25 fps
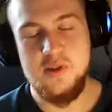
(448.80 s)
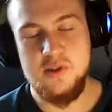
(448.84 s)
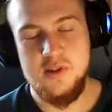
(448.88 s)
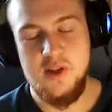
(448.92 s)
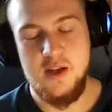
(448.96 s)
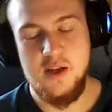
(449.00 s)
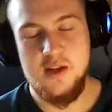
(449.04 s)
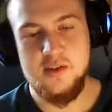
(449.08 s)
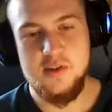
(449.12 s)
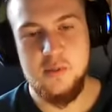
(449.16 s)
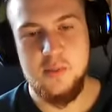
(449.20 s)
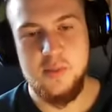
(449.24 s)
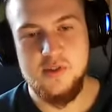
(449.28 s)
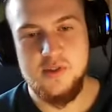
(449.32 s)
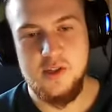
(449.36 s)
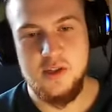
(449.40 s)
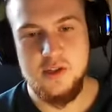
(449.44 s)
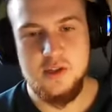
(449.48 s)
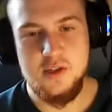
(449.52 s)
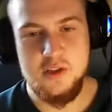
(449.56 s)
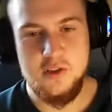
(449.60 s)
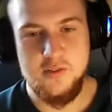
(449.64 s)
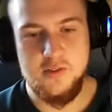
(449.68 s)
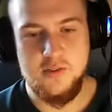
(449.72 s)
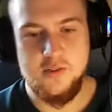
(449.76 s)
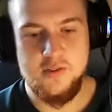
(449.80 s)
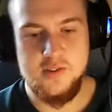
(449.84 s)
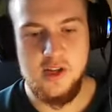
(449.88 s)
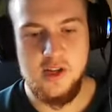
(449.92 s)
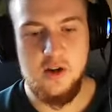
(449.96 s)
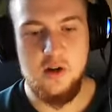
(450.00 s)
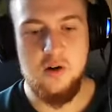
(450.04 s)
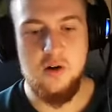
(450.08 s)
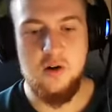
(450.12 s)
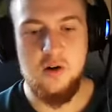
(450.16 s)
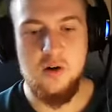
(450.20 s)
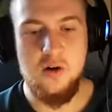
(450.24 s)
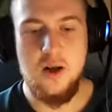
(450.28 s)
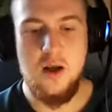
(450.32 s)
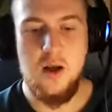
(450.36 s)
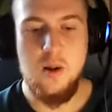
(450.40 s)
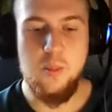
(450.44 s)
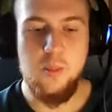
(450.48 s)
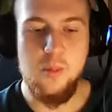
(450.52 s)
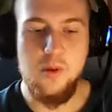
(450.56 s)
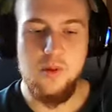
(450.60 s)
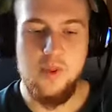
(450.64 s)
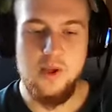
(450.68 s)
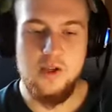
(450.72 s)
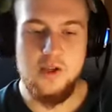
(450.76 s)
takes a percentage of your sale,
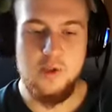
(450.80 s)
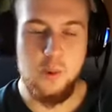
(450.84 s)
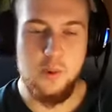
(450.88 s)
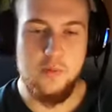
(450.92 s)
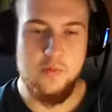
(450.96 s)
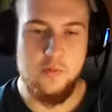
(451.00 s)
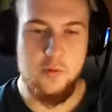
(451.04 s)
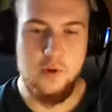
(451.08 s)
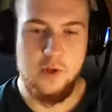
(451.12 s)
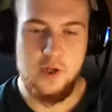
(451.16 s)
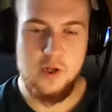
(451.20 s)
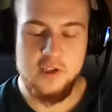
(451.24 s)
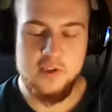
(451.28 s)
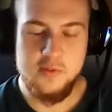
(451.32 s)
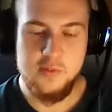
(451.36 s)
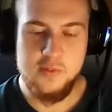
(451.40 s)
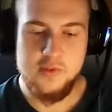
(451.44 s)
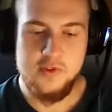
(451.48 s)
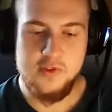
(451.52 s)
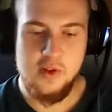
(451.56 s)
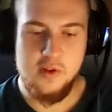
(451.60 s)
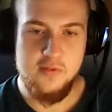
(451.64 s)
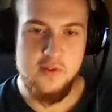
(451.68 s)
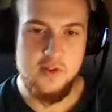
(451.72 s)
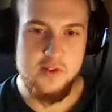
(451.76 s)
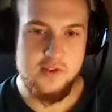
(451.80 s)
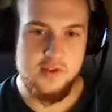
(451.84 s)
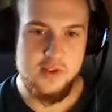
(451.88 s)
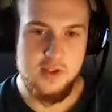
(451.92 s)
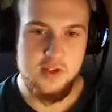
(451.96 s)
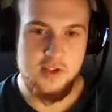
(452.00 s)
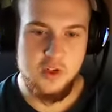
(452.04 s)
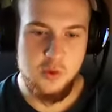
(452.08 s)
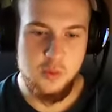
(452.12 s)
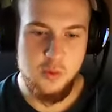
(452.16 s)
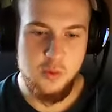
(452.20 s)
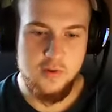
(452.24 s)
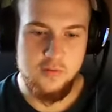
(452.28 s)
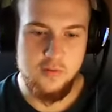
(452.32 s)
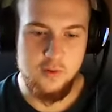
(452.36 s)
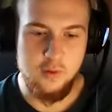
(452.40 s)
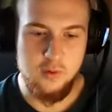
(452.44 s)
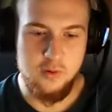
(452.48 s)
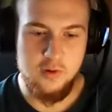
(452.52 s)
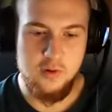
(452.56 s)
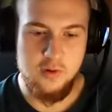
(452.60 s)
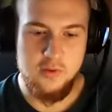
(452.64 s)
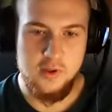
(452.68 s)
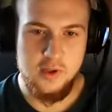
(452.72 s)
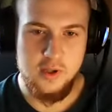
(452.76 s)
but they deal with all the customer service. They deal with
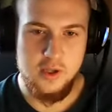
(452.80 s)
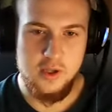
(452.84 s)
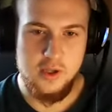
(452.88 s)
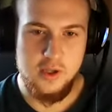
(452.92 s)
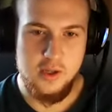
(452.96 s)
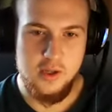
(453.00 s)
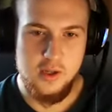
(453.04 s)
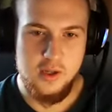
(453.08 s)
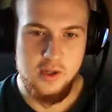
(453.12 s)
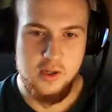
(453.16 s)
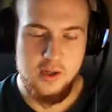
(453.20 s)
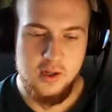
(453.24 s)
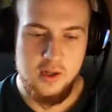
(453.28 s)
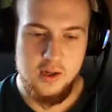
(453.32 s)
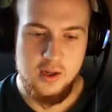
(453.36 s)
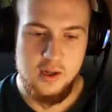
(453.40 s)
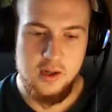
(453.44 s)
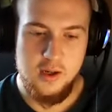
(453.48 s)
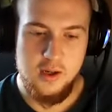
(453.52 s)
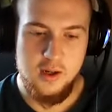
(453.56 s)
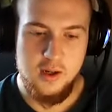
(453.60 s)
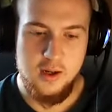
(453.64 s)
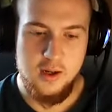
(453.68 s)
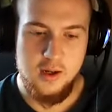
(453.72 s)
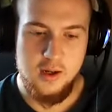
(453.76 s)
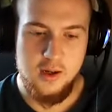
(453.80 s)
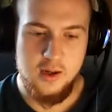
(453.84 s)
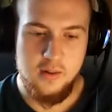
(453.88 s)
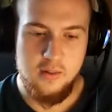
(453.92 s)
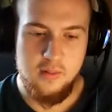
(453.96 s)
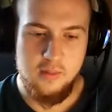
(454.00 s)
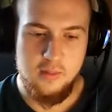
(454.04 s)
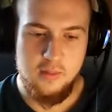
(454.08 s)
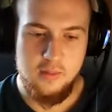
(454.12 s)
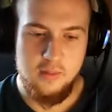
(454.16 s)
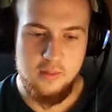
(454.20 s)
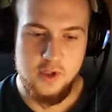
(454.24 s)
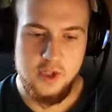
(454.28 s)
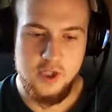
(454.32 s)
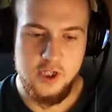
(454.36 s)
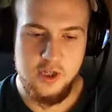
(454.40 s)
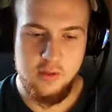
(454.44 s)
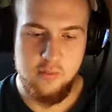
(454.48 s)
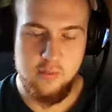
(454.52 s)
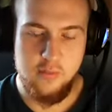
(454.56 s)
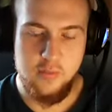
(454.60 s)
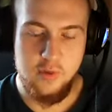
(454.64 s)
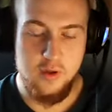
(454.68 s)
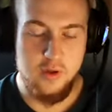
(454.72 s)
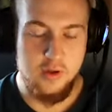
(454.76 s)
all of the
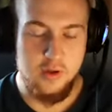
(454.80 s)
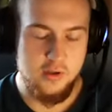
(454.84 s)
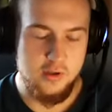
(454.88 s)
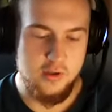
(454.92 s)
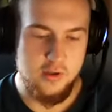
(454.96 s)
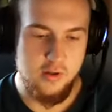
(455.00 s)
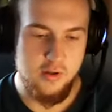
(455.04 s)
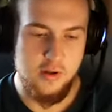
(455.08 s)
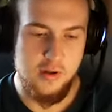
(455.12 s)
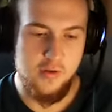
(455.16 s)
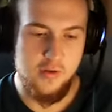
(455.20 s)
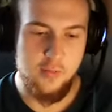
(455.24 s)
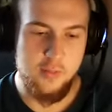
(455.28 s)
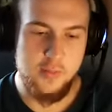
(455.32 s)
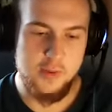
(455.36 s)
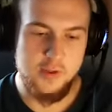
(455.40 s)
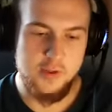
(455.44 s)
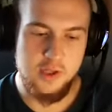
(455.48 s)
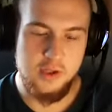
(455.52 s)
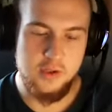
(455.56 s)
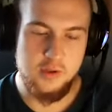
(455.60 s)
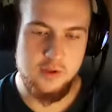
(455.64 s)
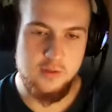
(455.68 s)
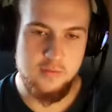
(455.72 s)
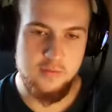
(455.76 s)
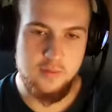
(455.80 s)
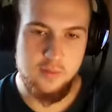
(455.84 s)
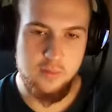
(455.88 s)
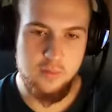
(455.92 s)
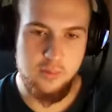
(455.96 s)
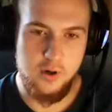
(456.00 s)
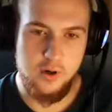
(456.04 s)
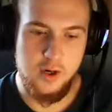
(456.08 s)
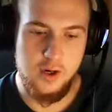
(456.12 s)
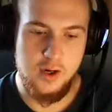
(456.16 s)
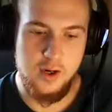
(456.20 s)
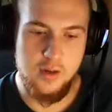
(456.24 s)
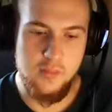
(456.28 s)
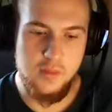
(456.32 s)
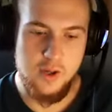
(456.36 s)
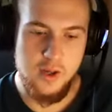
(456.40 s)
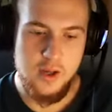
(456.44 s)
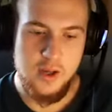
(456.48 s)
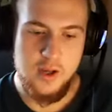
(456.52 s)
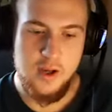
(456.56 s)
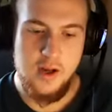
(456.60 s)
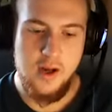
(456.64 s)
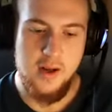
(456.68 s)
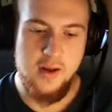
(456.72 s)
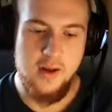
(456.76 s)
shipment. You have a potential for Prime,
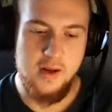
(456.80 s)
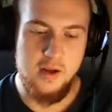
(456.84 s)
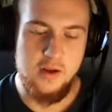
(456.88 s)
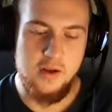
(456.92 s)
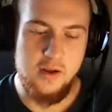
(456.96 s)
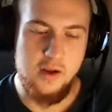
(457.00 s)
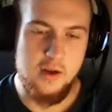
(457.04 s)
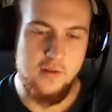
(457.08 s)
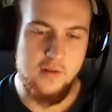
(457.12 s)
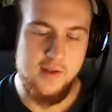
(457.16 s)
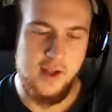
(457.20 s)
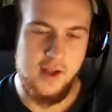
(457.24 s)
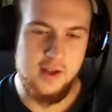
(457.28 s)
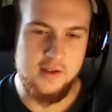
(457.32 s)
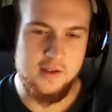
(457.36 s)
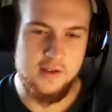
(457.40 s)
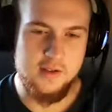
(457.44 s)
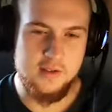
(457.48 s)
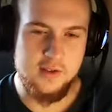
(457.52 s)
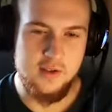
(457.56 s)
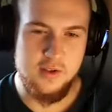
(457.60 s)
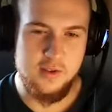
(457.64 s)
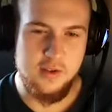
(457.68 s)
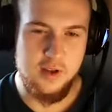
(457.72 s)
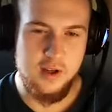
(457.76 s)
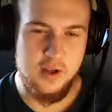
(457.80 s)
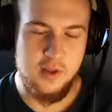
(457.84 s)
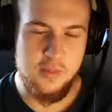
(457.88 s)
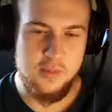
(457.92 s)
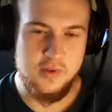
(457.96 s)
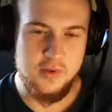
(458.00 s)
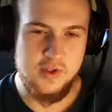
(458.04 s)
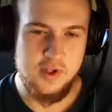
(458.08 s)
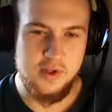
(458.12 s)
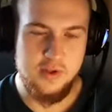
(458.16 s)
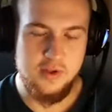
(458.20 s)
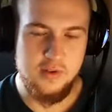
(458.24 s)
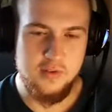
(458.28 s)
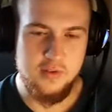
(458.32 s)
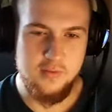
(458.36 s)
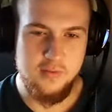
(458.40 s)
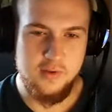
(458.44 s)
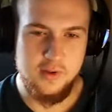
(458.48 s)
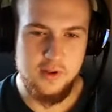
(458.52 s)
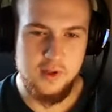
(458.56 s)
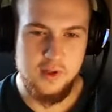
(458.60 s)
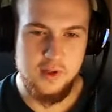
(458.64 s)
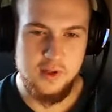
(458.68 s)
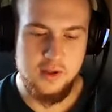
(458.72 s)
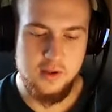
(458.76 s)
and now you have access to 30% of
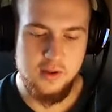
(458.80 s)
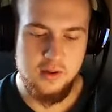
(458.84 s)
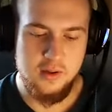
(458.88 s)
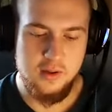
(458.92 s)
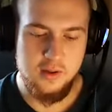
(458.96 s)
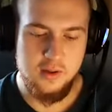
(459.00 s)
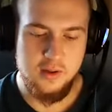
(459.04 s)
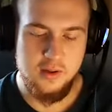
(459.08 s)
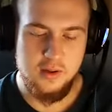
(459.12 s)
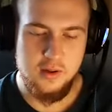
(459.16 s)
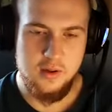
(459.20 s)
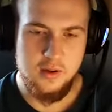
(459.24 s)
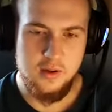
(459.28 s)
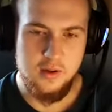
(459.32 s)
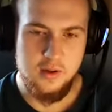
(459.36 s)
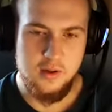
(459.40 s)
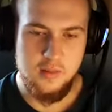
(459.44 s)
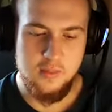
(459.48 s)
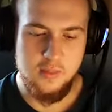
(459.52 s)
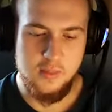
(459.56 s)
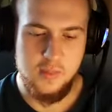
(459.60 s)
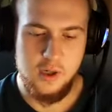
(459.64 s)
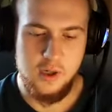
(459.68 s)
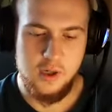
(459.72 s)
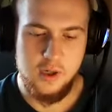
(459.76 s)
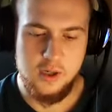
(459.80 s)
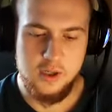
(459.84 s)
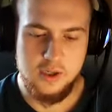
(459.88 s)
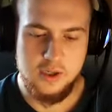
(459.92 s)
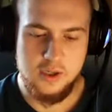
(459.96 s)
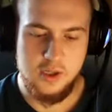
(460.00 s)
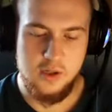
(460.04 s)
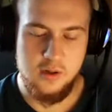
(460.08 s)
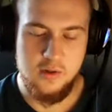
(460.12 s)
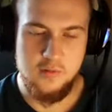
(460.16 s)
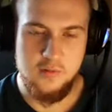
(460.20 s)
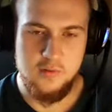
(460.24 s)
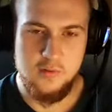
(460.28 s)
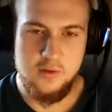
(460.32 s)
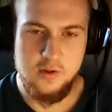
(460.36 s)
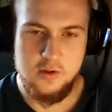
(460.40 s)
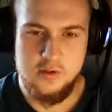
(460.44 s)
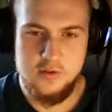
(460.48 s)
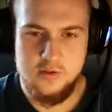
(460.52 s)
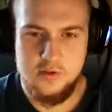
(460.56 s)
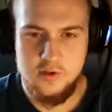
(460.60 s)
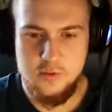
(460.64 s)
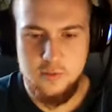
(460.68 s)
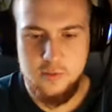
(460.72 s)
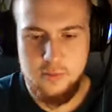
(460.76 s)
the market share of all
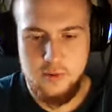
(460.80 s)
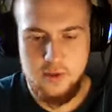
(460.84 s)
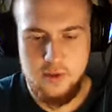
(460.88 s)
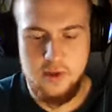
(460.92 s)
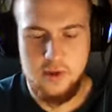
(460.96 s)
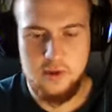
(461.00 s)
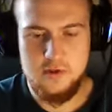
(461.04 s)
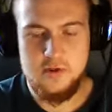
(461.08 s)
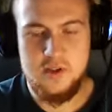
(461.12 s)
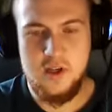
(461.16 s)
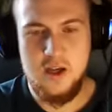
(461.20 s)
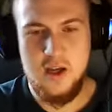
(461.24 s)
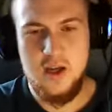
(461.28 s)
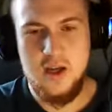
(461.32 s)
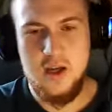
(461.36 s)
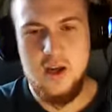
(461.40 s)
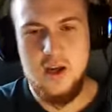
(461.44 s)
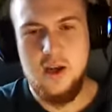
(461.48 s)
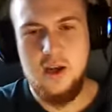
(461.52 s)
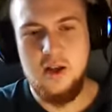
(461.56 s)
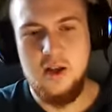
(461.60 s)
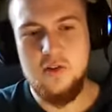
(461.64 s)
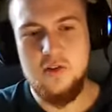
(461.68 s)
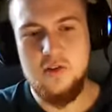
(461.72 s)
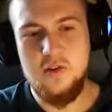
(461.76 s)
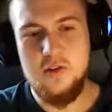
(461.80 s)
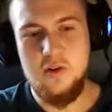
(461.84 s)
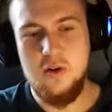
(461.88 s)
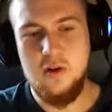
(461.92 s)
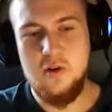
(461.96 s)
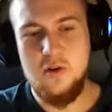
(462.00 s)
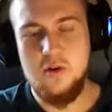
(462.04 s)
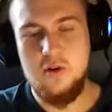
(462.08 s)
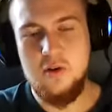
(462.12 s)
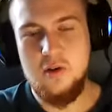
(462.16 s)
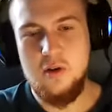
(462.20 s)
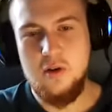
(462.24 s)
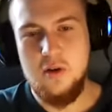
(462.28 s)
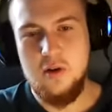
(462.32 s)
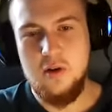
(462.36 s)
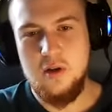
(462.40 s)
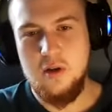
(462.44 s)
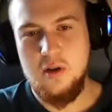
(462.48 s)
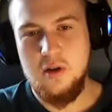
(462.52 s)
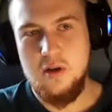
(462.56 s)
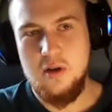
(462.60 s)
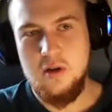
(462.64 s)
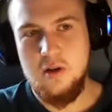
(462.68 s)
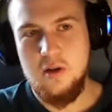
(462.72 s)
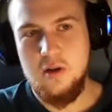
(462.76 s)
consumer products. And so
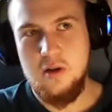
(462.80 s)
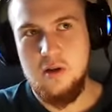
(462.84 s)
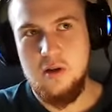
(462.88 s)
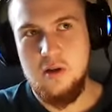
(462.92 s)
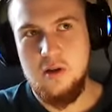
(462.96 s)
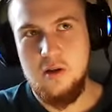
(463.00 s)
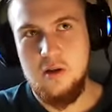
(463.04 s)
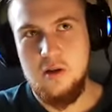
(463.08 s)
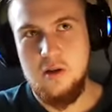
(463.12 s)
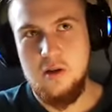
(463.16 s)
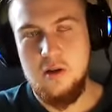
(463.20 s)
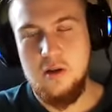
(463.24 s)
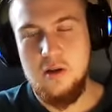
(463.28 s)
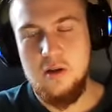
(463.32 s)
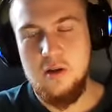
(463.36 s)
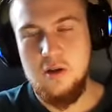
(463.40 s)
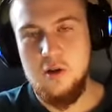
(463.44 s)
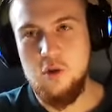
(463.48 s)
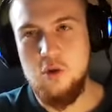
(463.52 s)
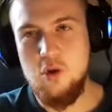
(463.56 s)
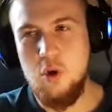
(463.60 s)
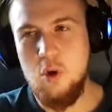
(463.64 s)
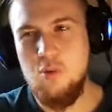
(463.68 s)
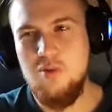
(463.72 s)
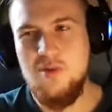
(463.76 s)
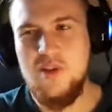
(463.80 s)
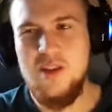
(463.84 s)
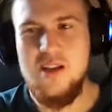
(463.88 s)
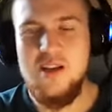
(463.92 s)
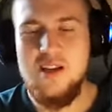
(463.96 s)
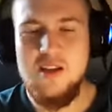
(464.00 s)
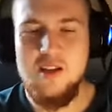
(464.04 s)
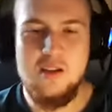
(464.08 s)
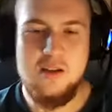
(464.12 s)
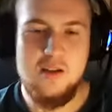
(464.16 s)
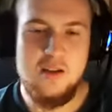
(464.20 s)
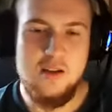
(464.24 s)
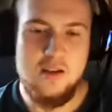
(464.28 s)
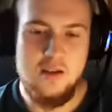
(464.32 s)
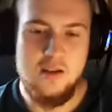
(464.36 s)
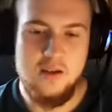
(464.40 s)
you don't need